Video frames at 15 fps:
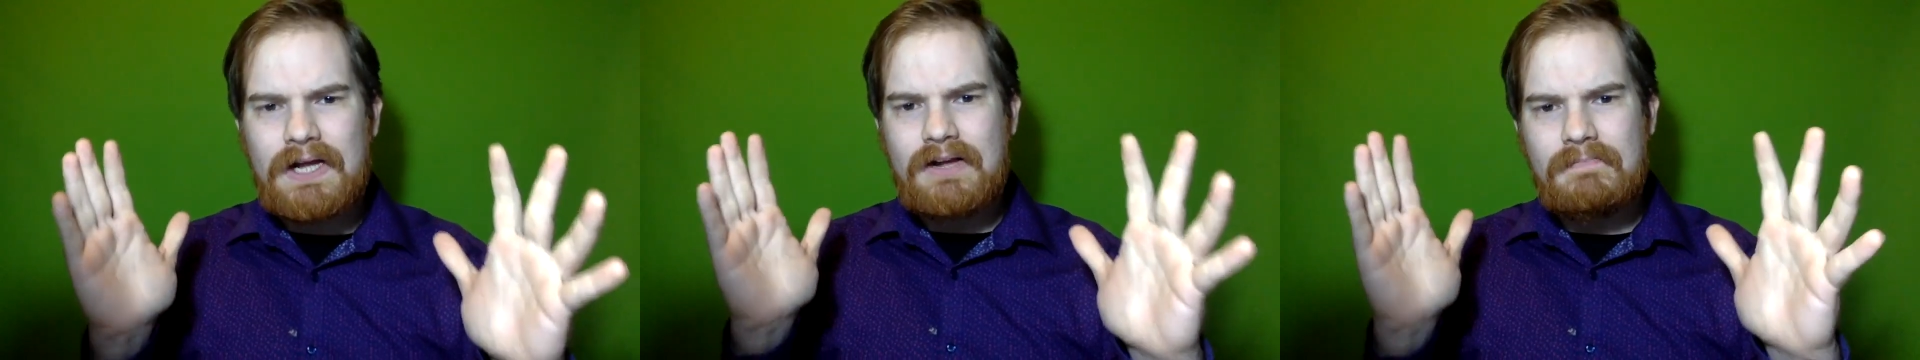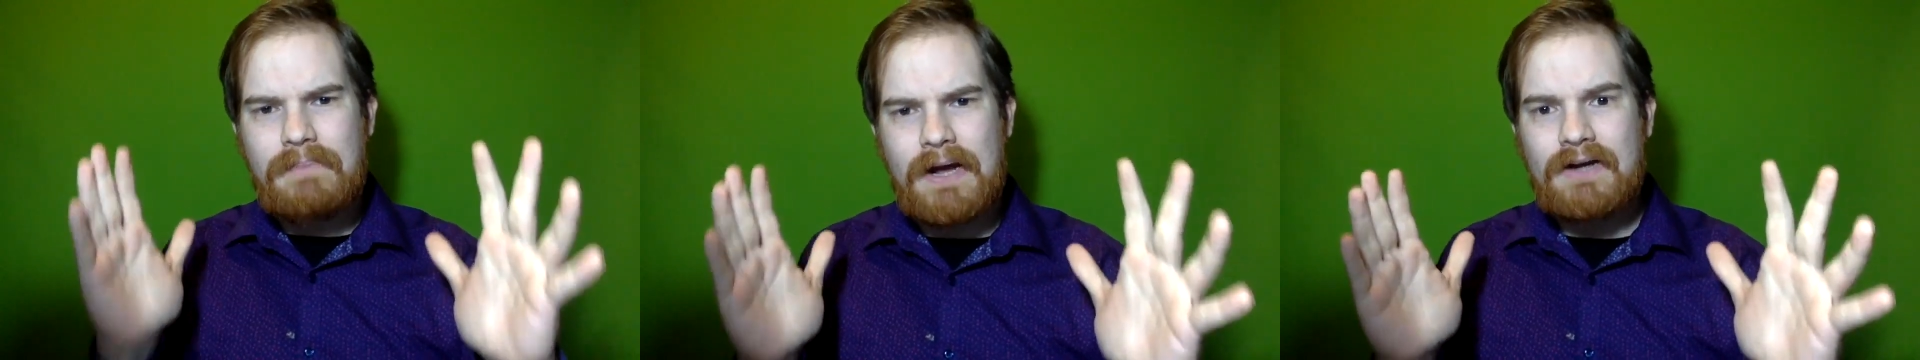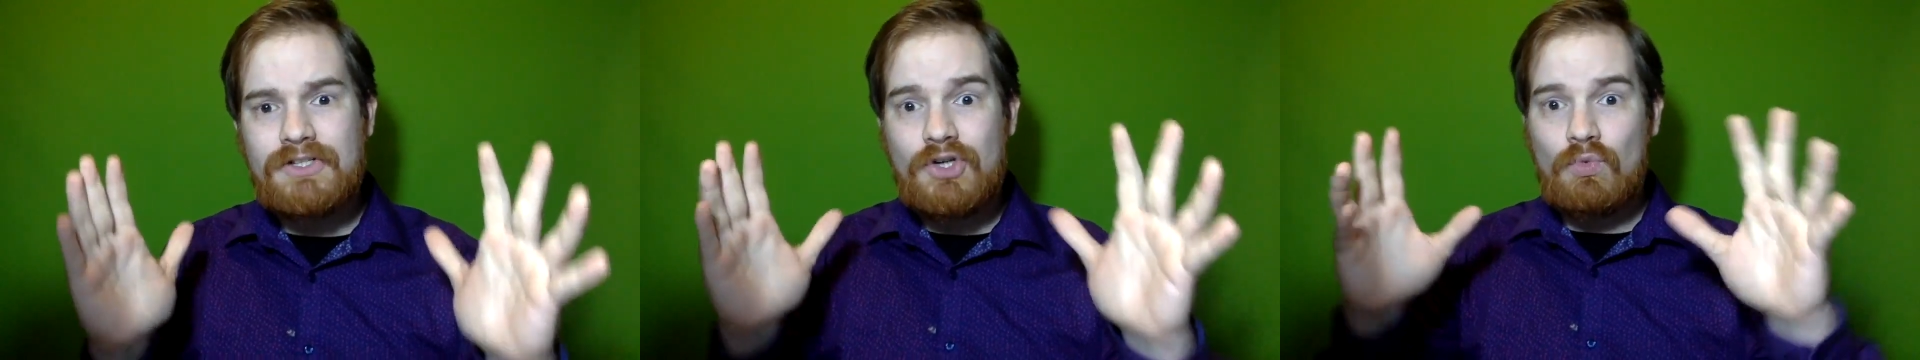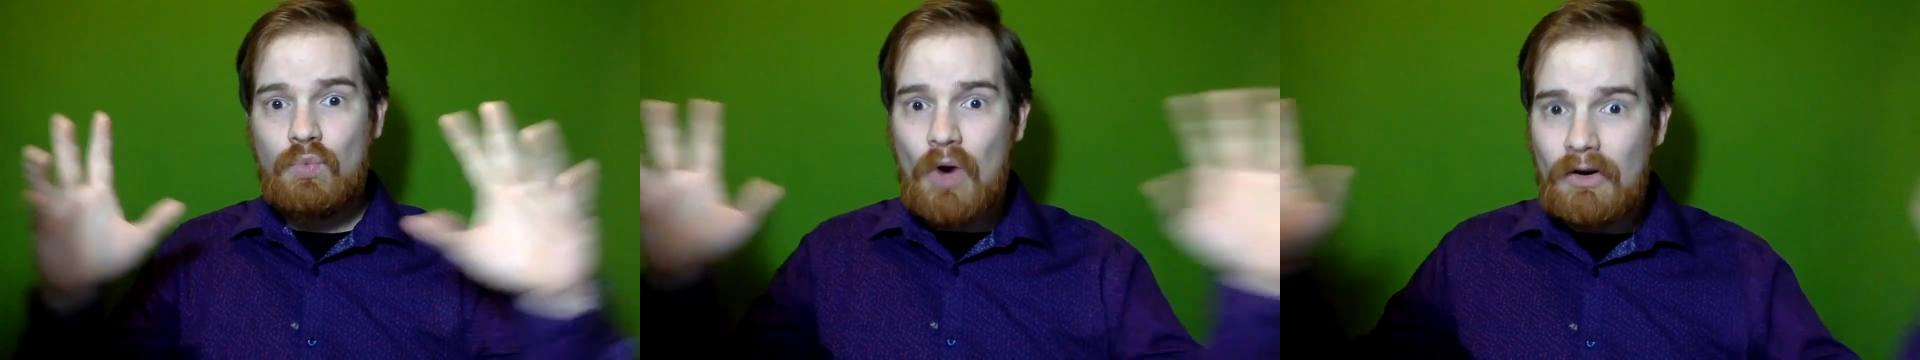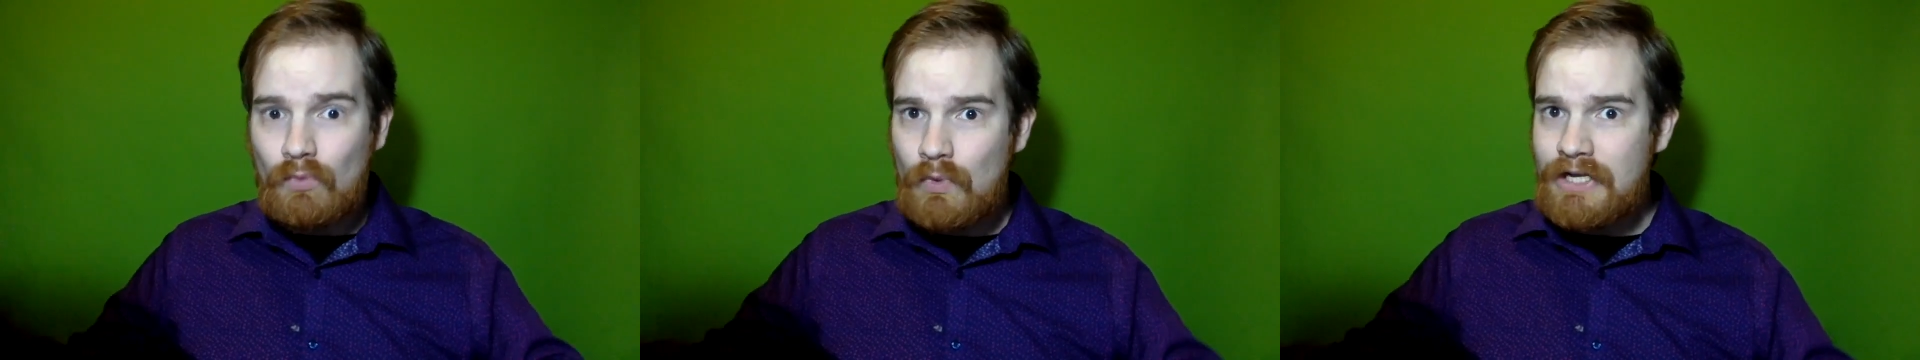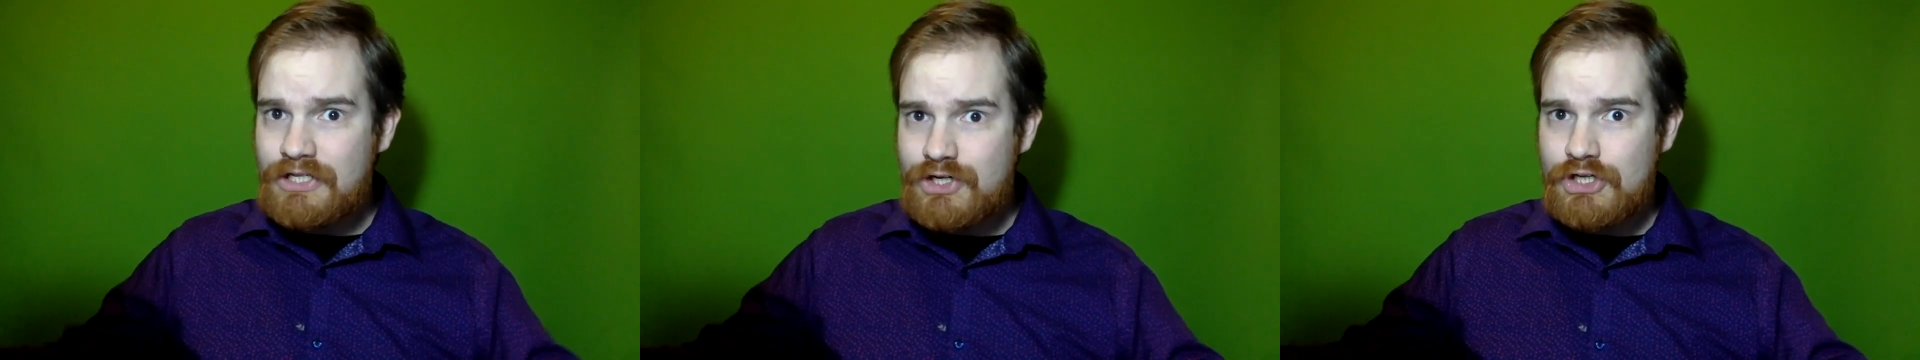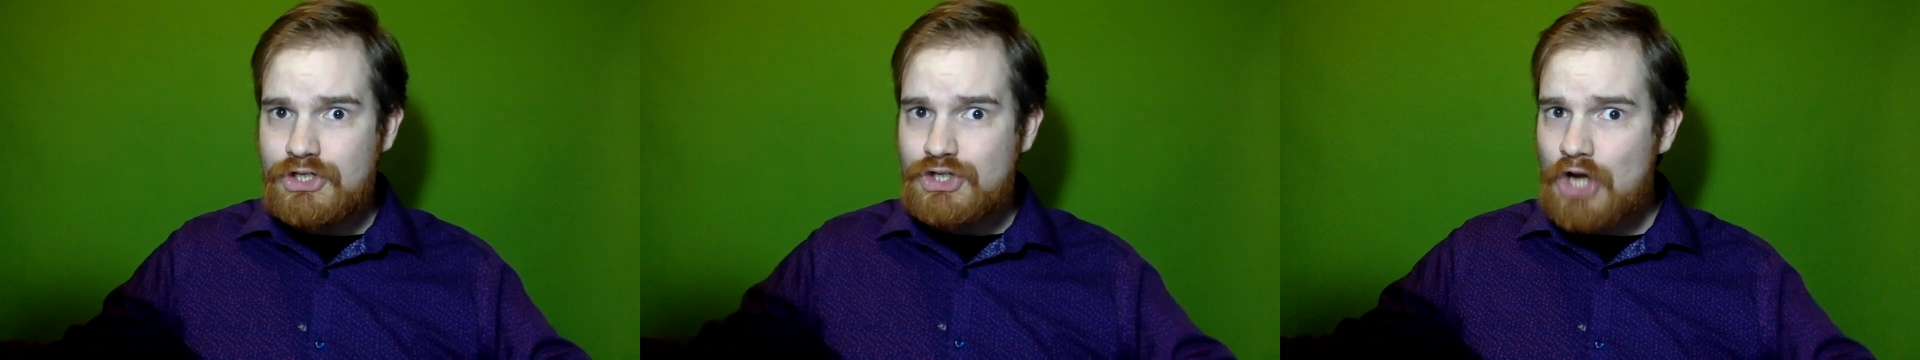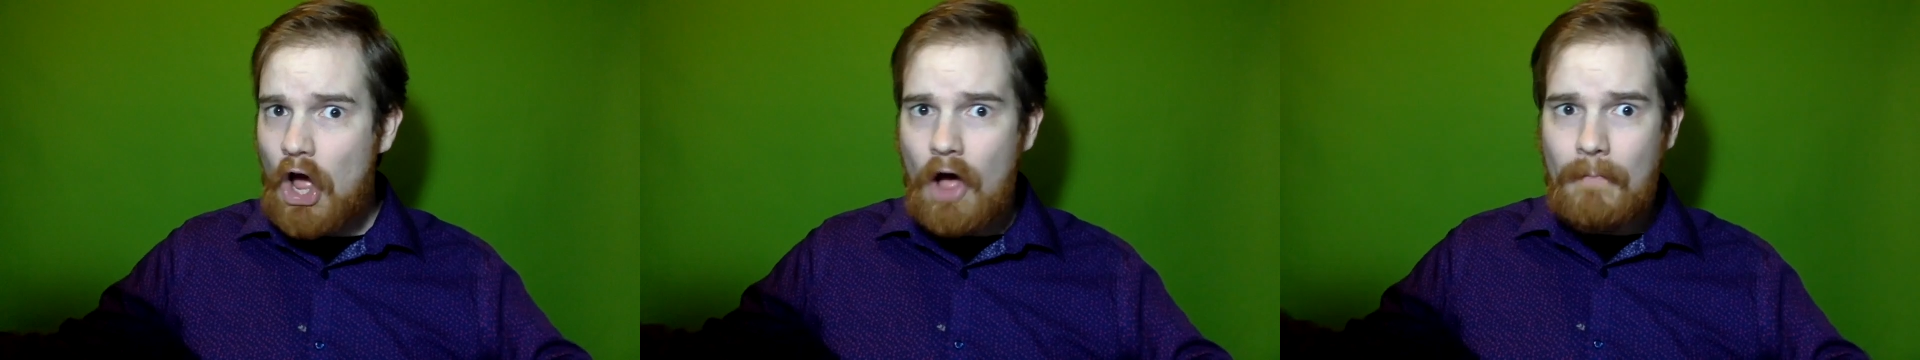compared to what we just
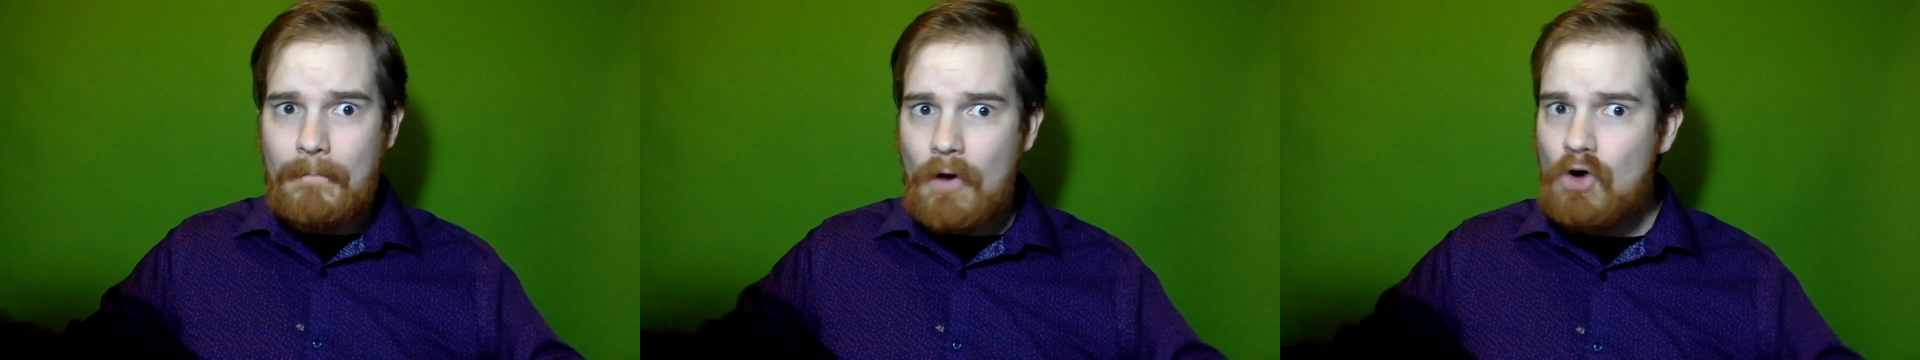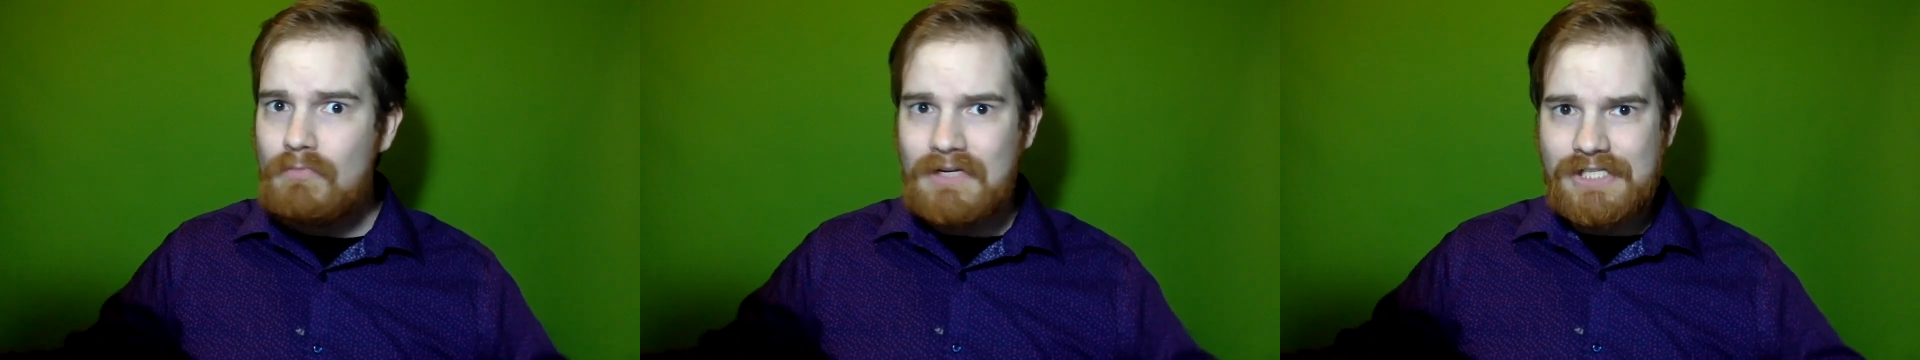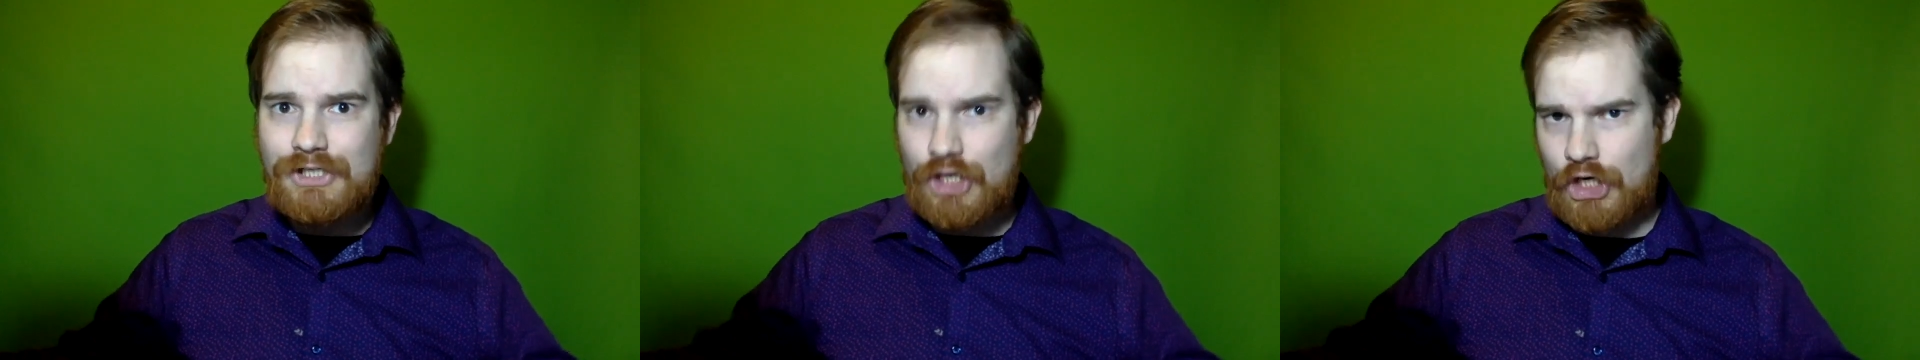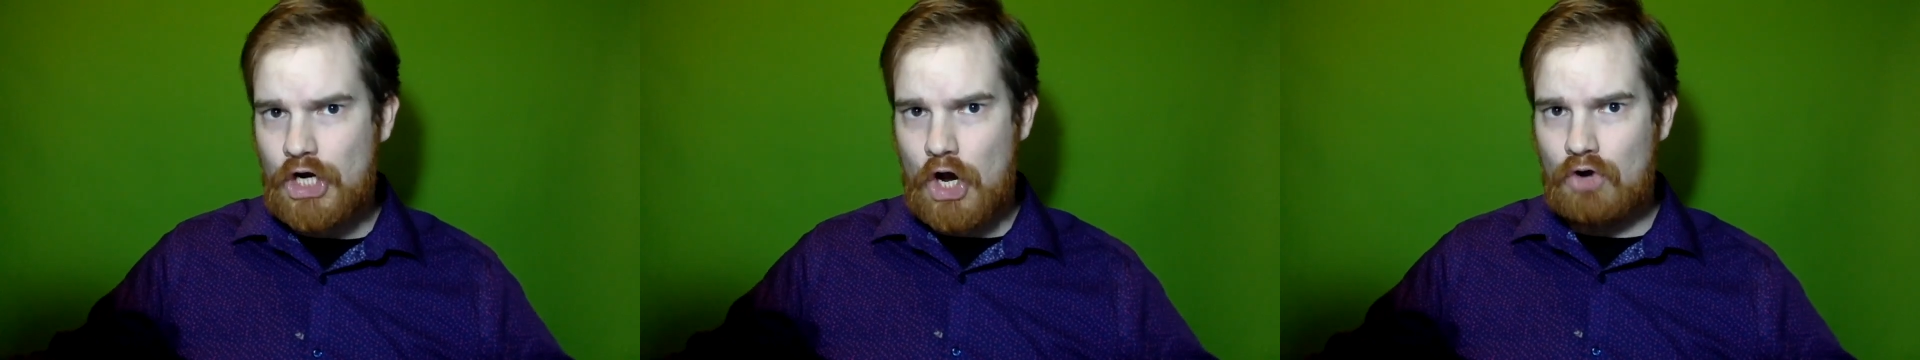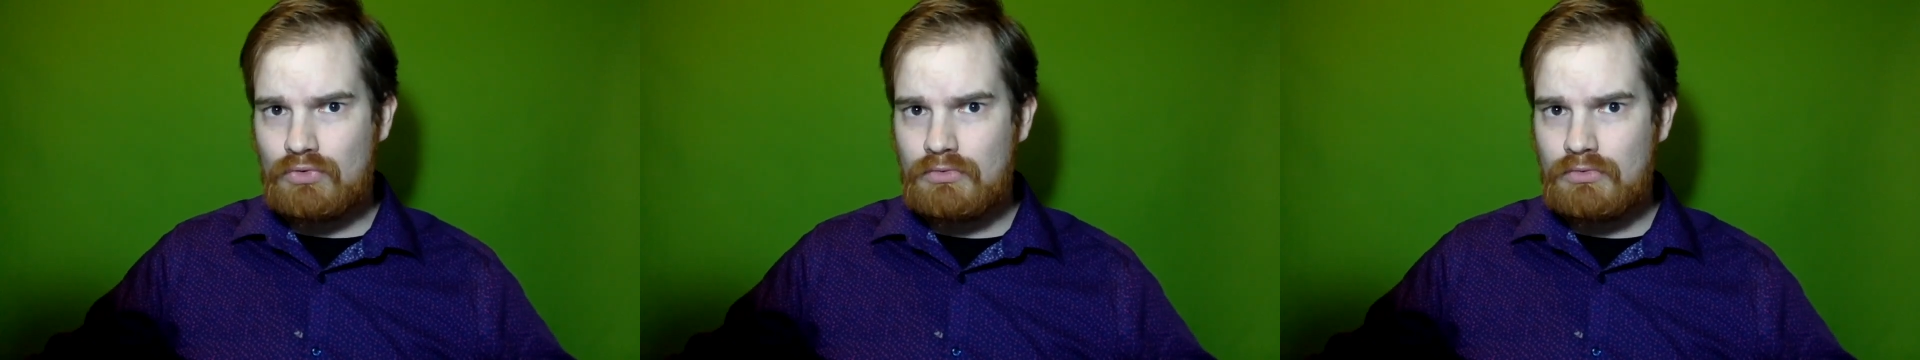saw moments ago.